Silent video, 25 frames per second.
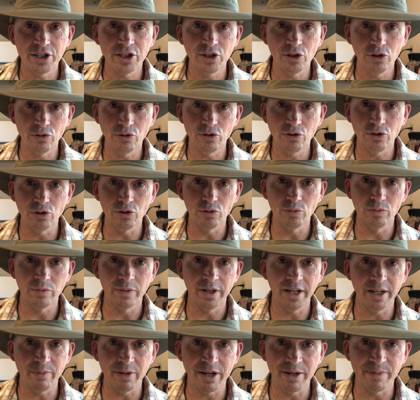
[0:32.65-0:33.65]
to YouTube
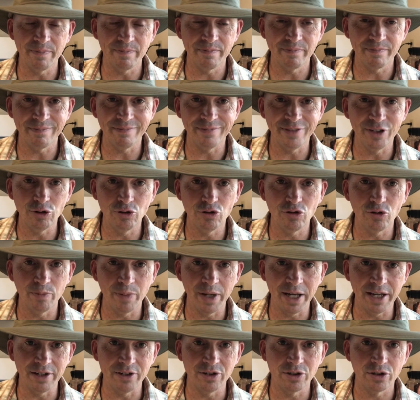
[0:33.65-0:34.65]
and my YouTube
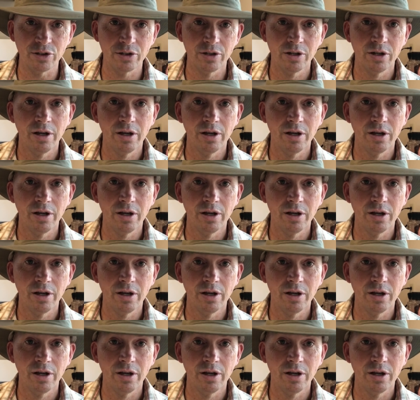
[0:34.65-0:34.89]
page,